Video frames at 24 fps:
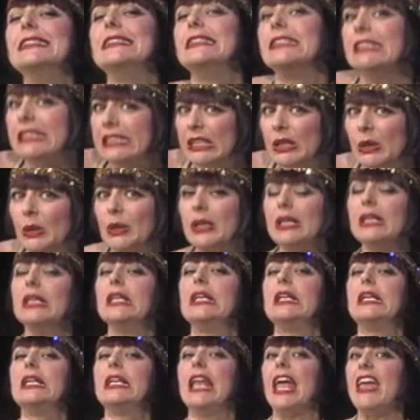and look,
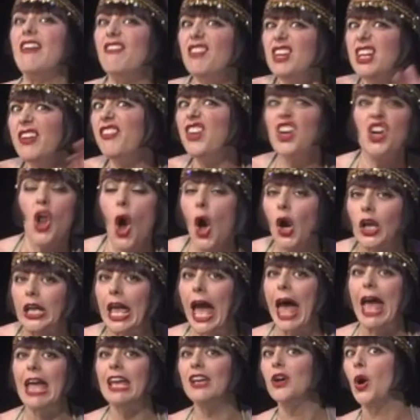even if you're not
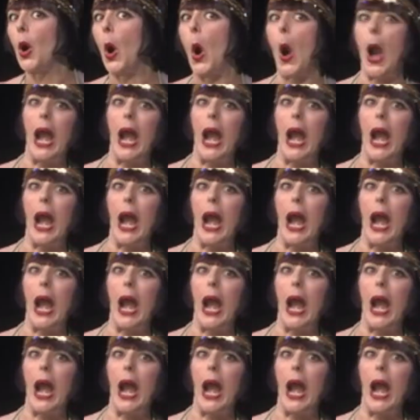gay or